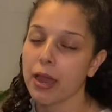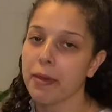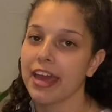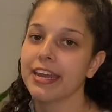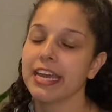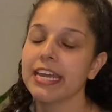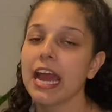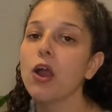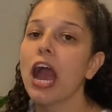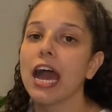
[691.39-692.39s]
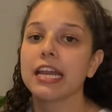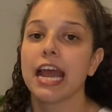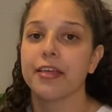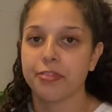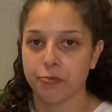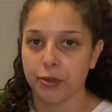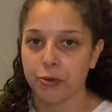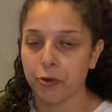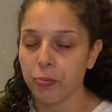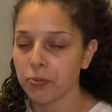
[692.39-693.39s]
end, it now had an N3
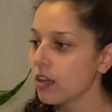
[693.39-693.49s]
group.